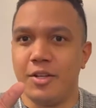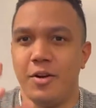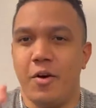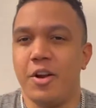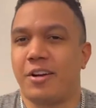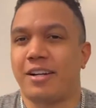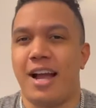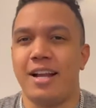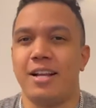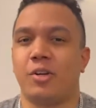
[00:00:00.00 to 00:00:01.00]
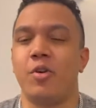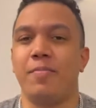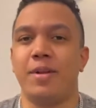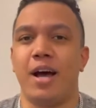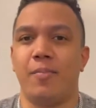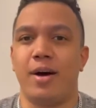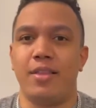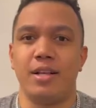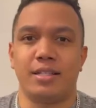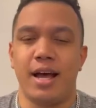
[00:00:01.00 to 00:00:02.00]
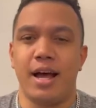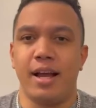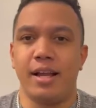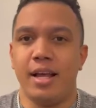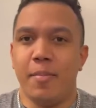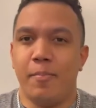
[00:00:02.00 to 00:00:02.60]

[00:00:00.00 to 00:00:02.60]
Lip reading: know, you're kind of creeped out by this guy,